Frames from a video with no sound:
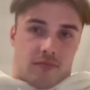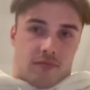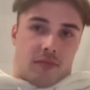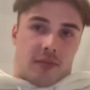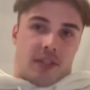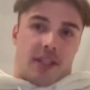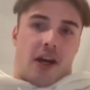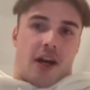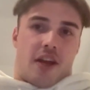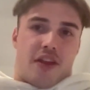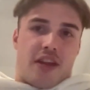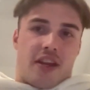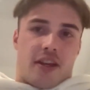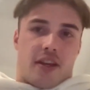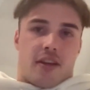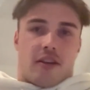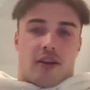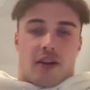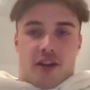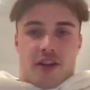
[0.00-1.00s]
Yeah, I
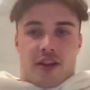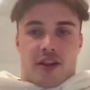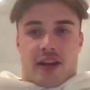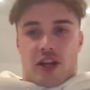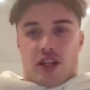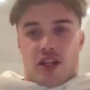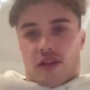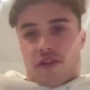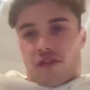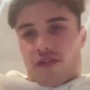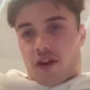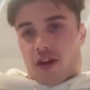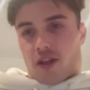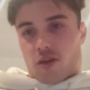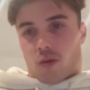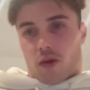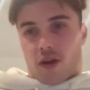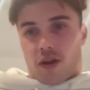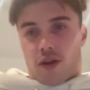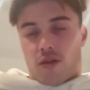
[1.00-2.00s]
think actually the first
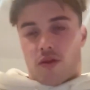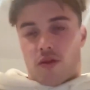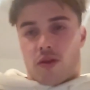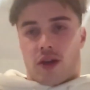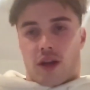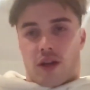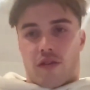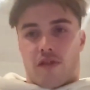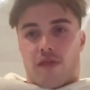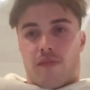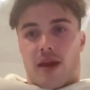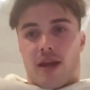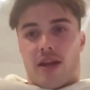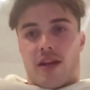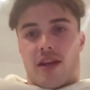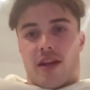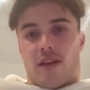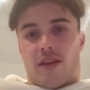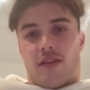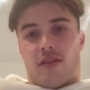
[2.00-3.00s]
one who kind of made
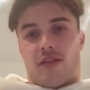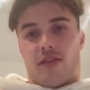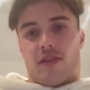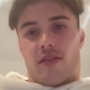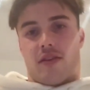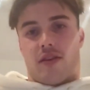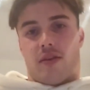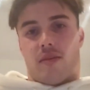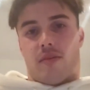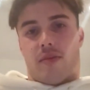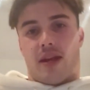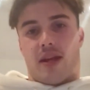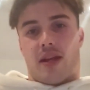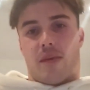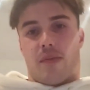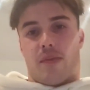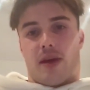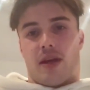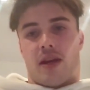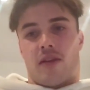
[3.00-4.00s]

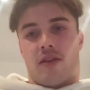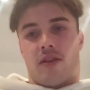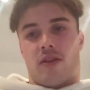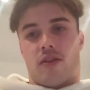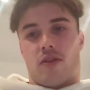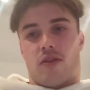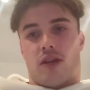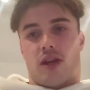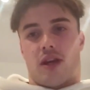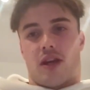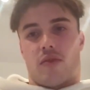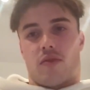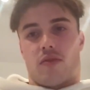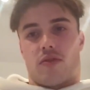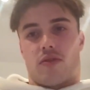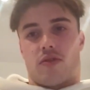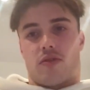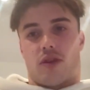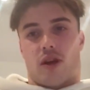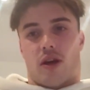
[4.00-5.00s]
it big in the UK
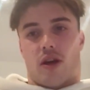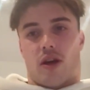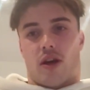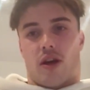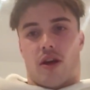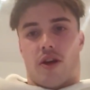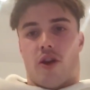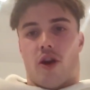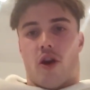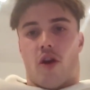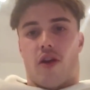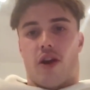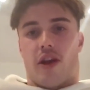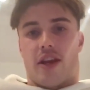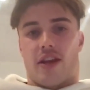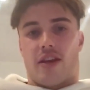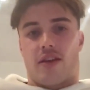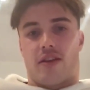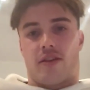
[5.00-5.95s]
was Norrie,